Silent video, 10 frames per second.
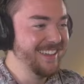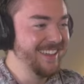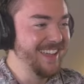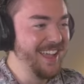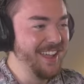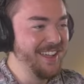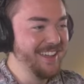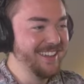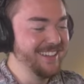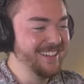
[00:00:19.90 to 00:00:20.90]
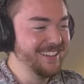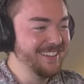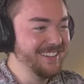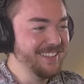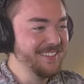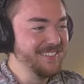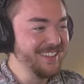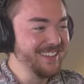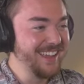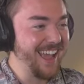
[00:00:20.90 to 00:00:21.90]
did we not know that we could
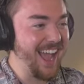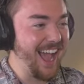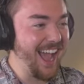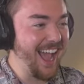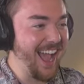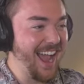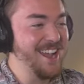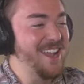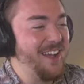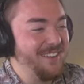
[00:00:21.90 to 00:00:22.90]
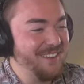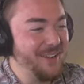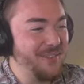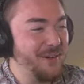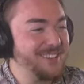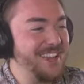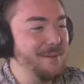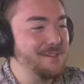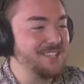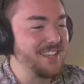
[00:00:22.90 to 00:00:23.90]
open this door this whole time? I know. The whole
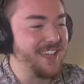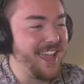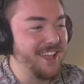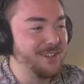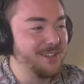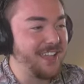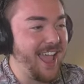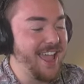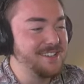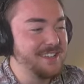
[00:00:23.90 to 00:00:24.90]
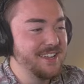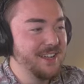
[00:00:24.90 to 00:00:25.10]
time it's just like, hey, look, and